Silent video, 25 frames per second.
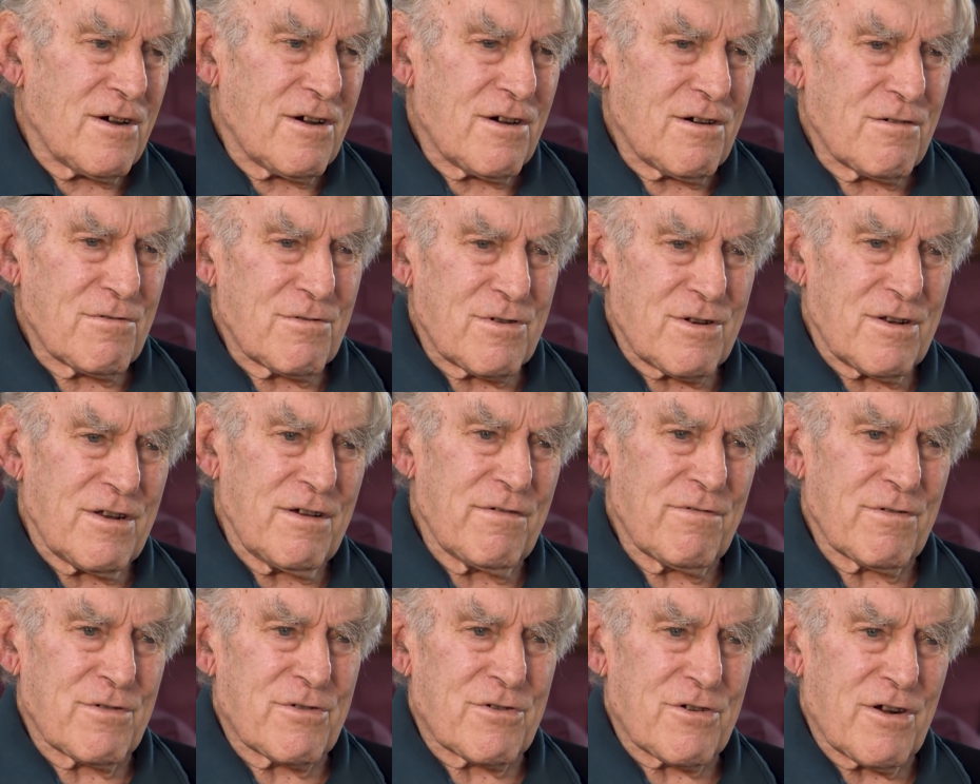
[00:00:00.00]
I would
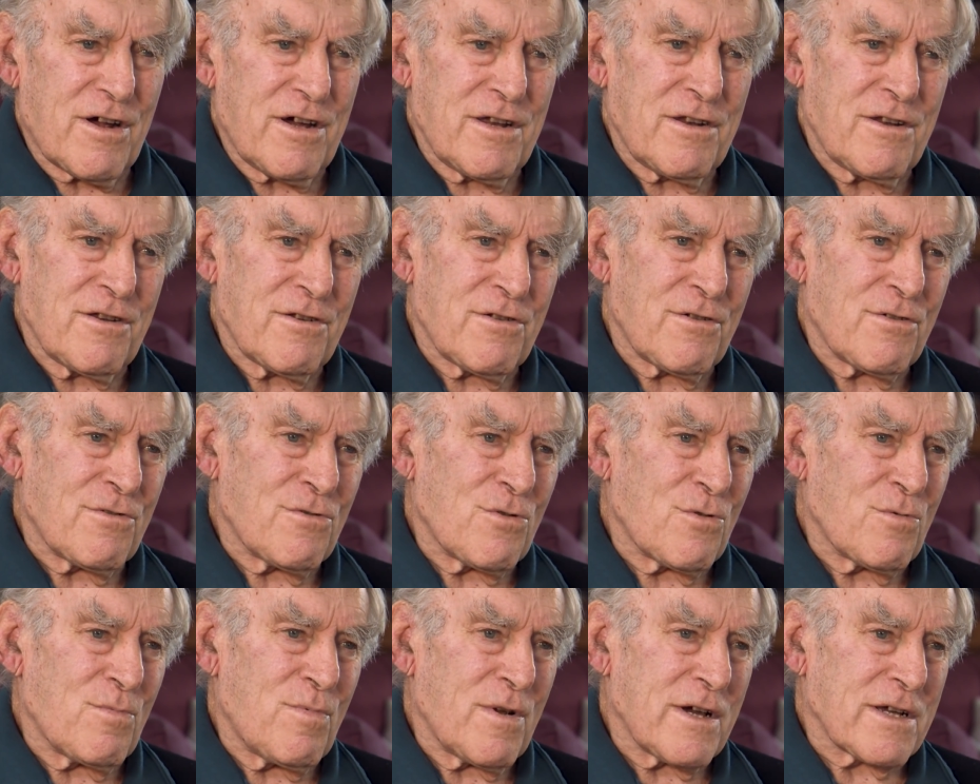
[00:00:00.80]
never train in an
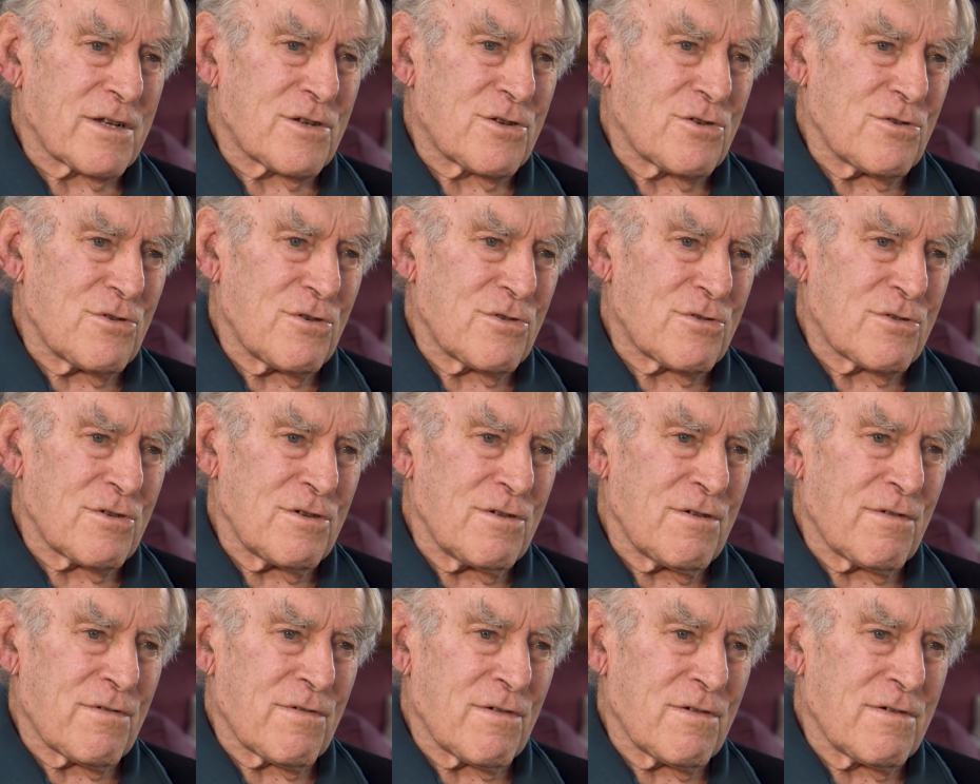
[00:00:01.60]
All Black
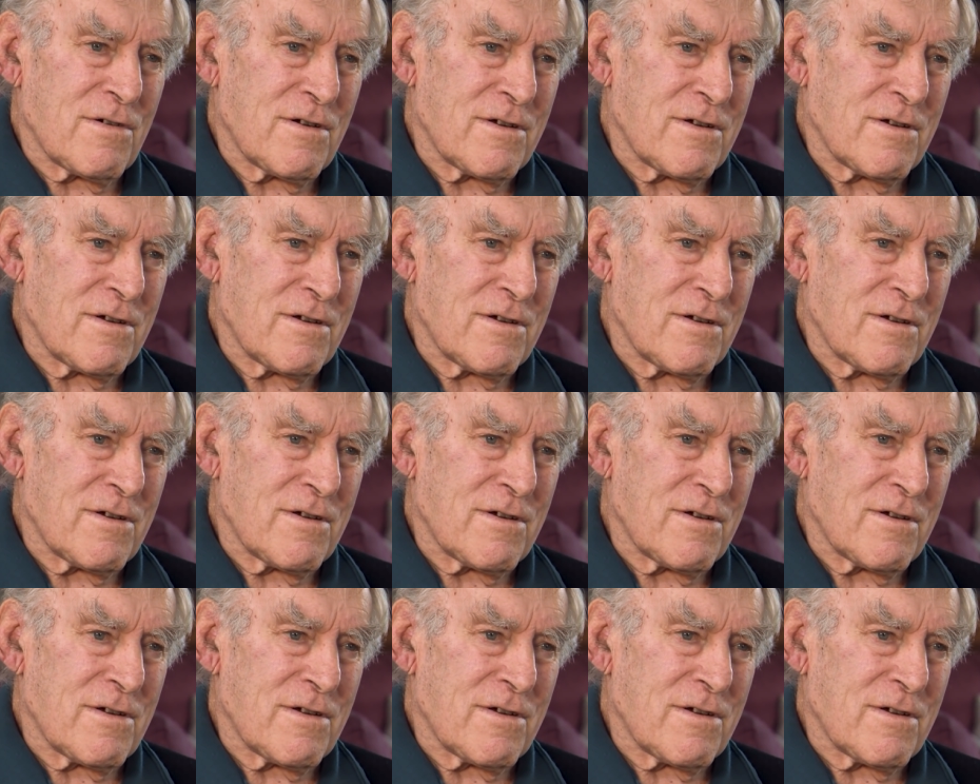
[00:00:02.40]
jersey if,